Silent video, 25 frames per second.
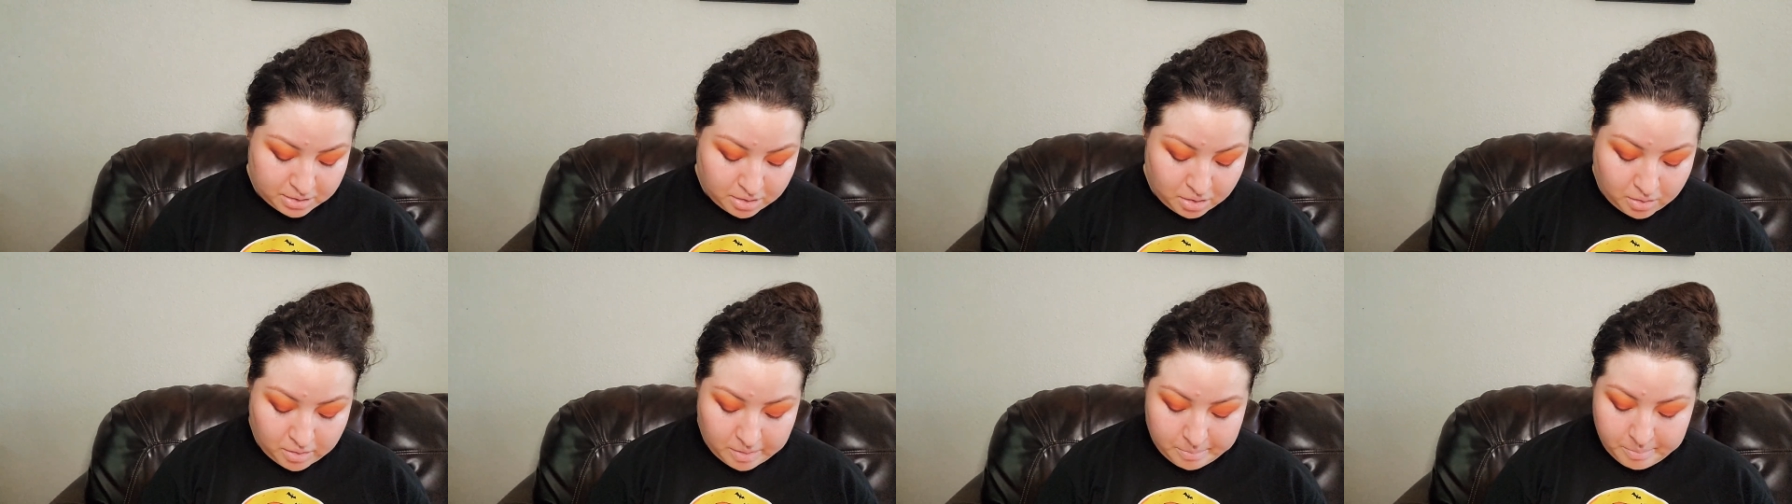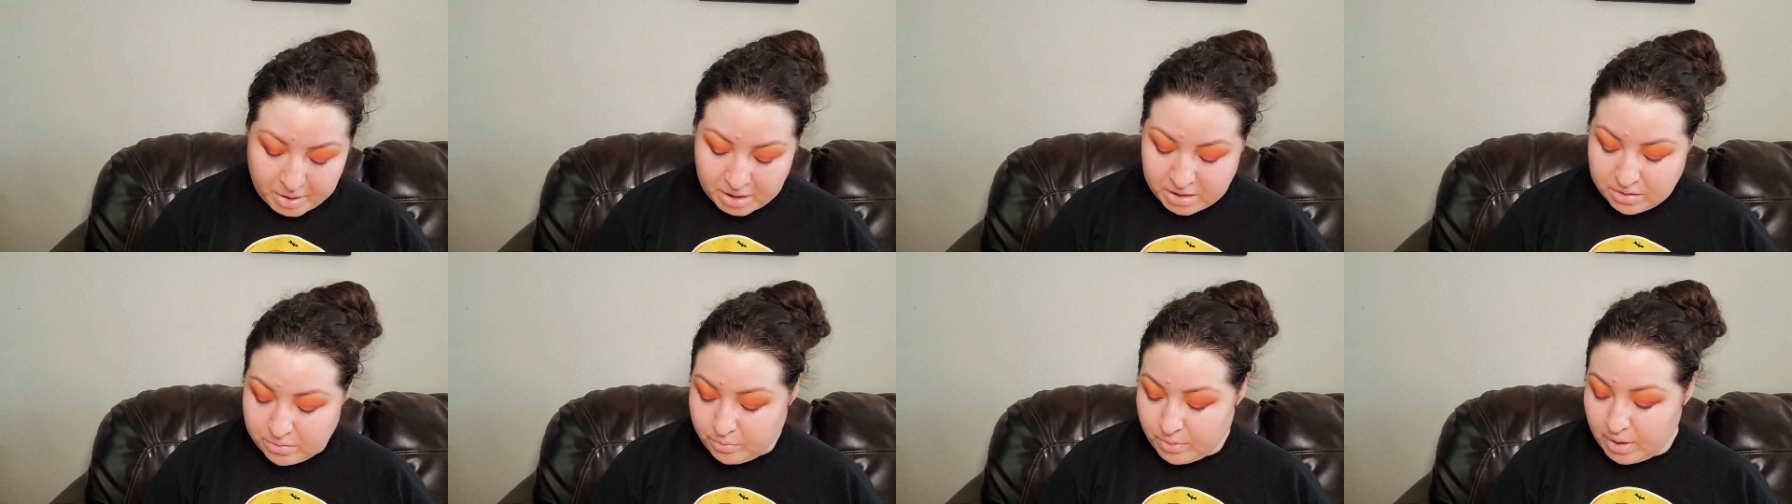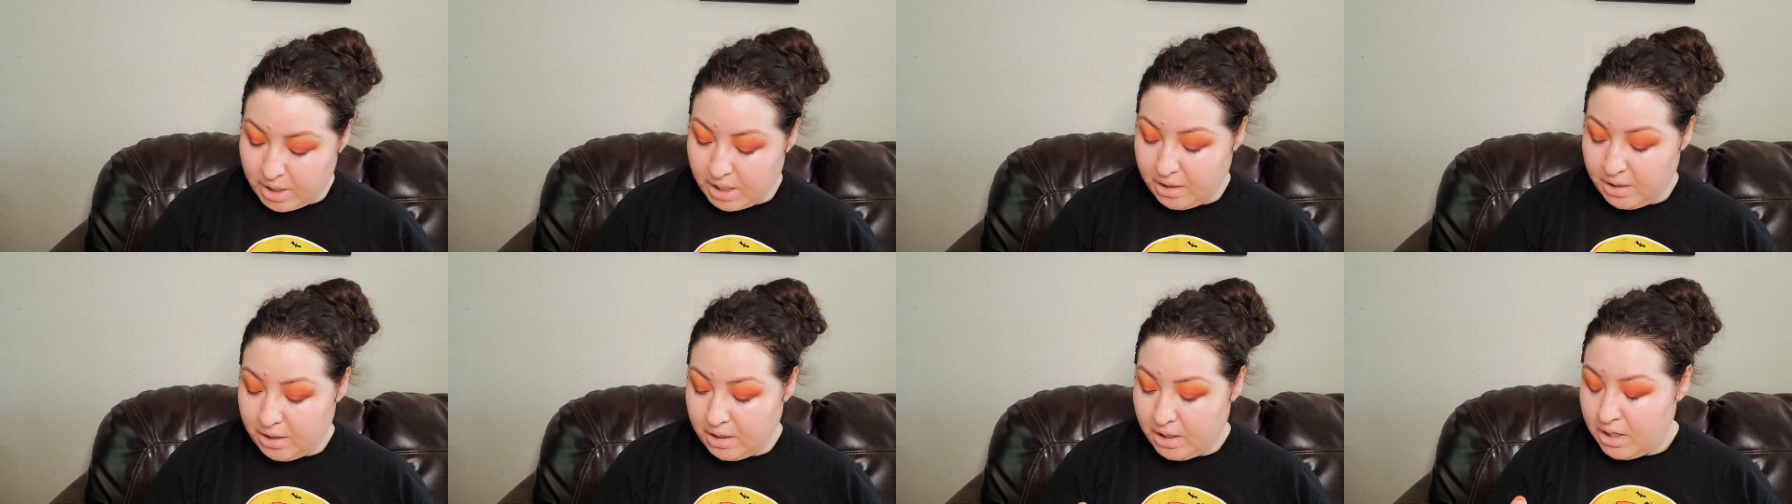Oh, and by the
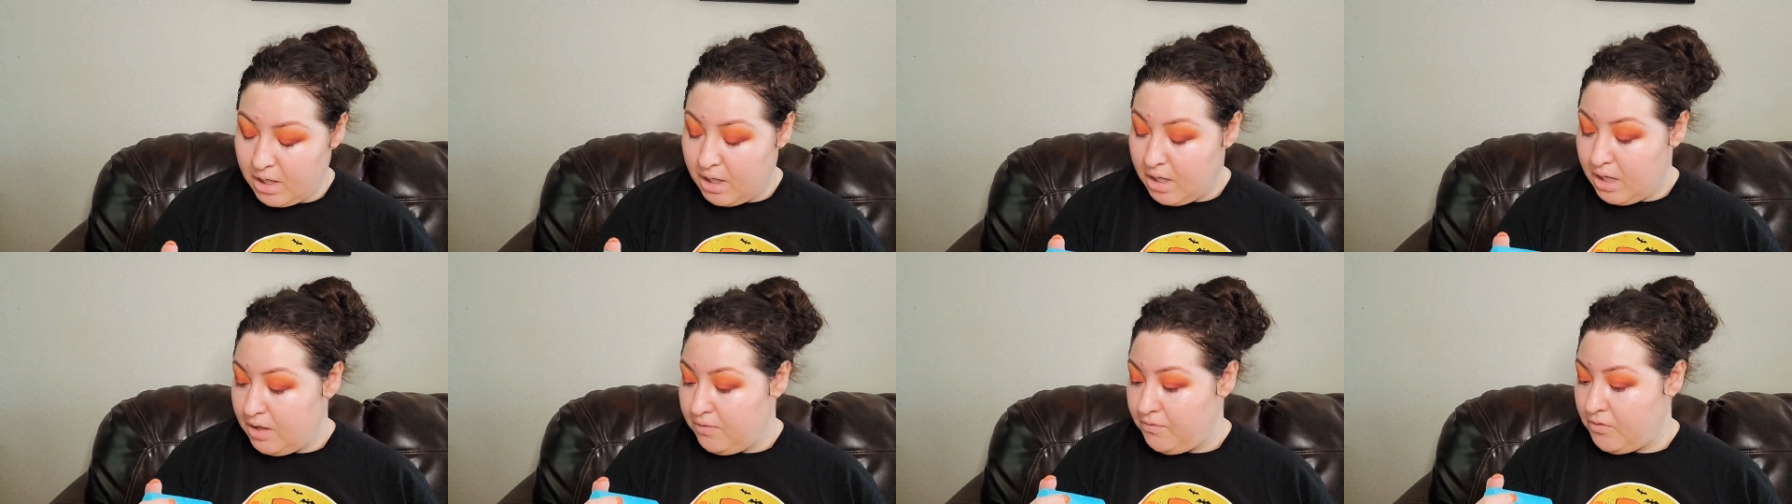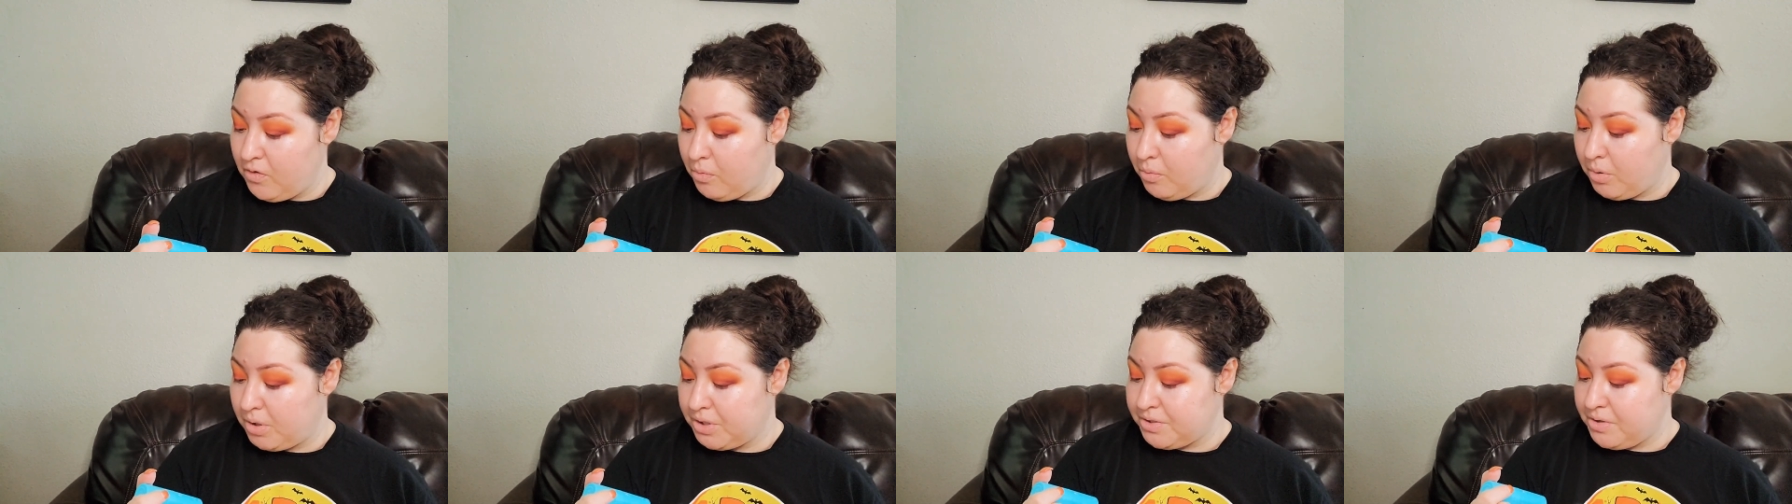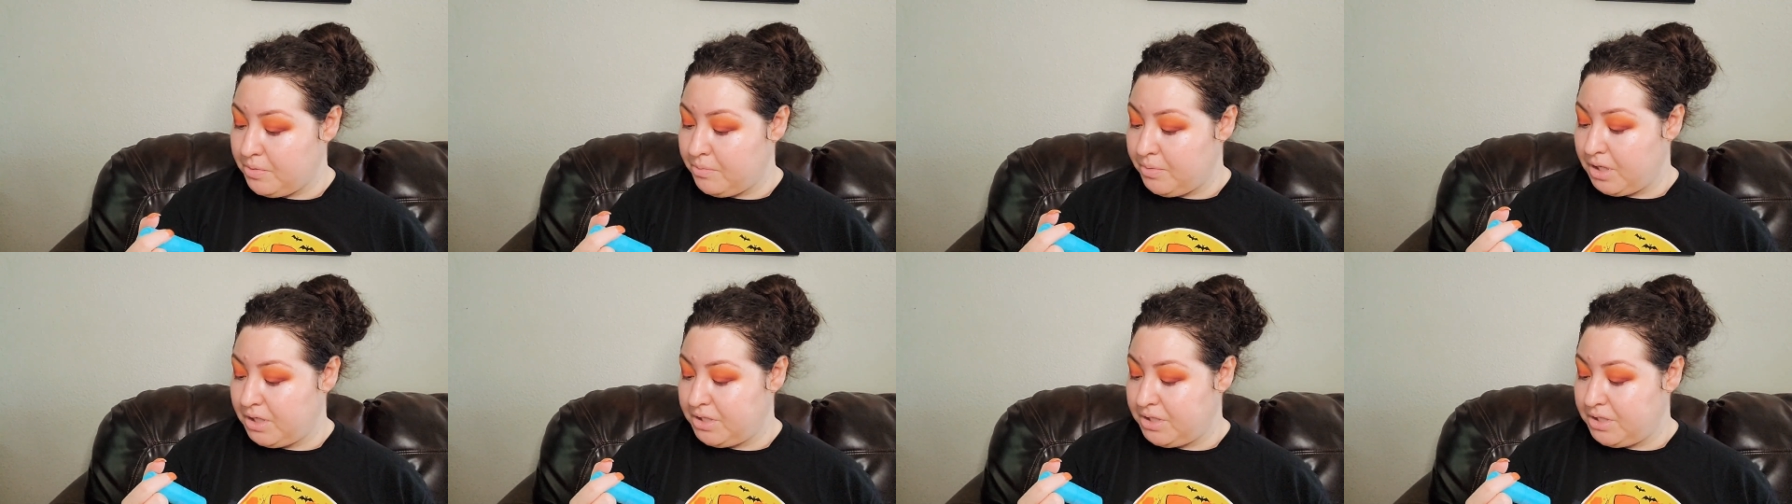way, if you're wondering what